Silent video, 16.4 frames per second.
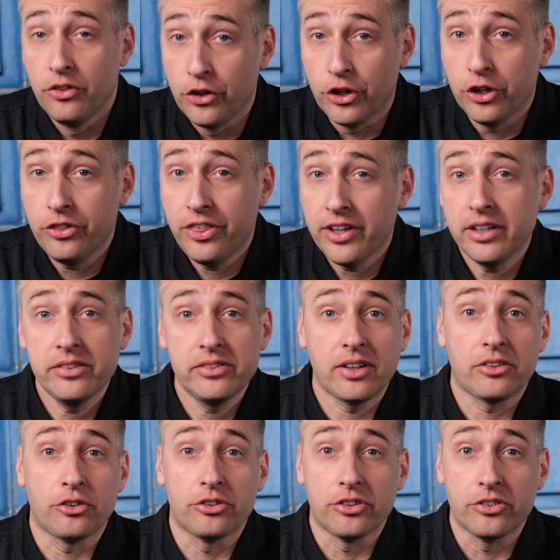The good thing is
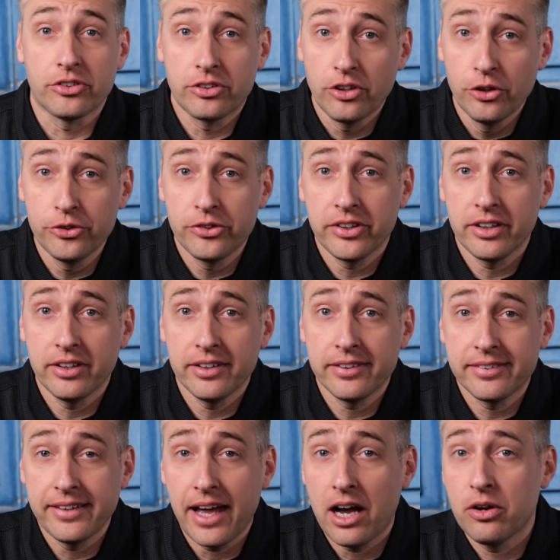that they're disclosing
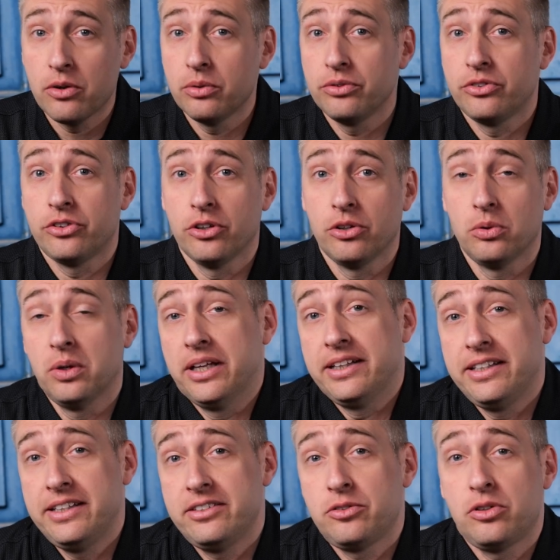this now, so
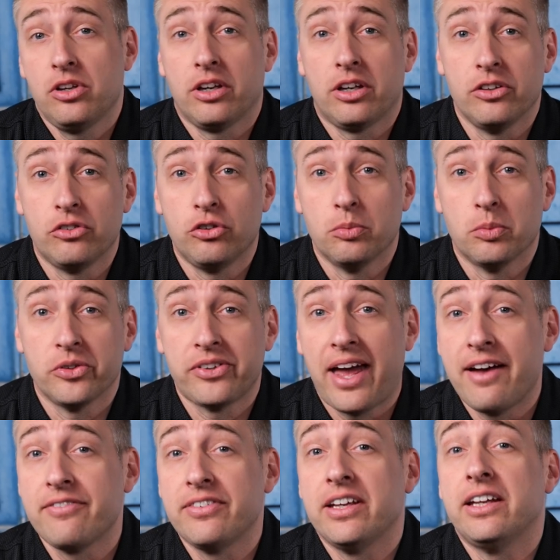at least consumers
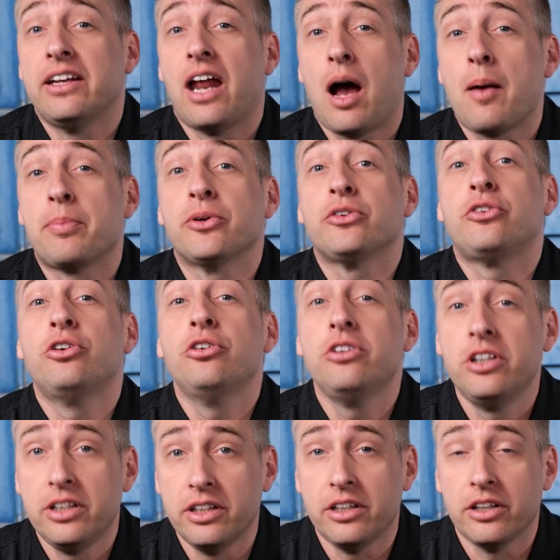have an
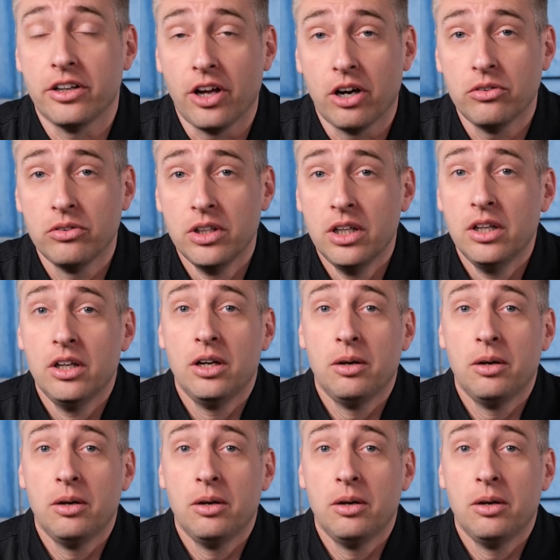opportunity to know,